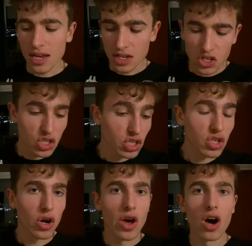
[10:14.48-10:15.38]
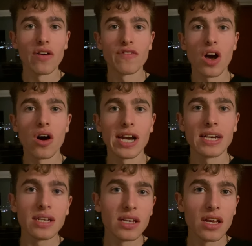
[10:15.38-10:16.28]
It's just gone
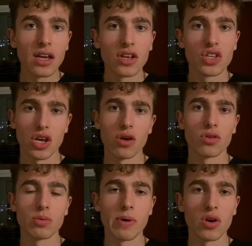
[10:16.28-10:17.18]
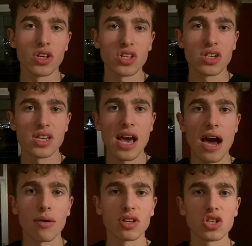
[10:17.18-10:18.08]
9:30. So to be honest,
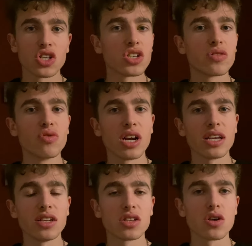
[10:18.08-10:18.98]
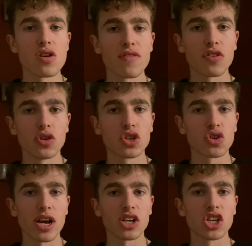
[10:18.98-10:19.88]
now it's just really doing a few
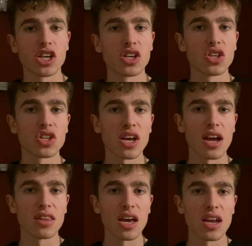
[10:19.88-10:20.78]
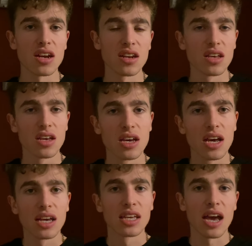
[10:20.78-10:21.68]
stretches and then
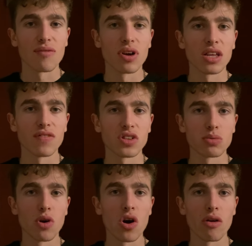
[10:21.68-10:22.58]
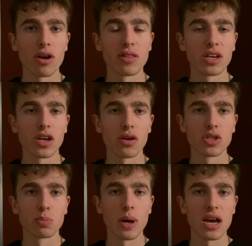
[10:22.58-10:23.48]
getting ready for tomorrow and then going
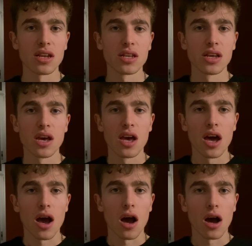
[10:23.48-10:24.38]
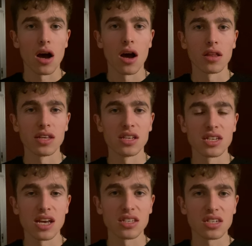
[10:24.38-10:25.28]
to bed. These
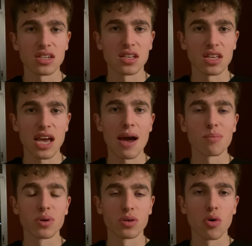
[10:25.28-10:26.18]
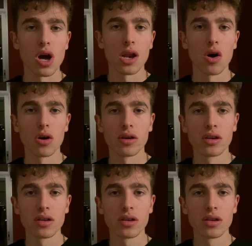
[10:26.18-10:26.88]
days at the camp are quite long.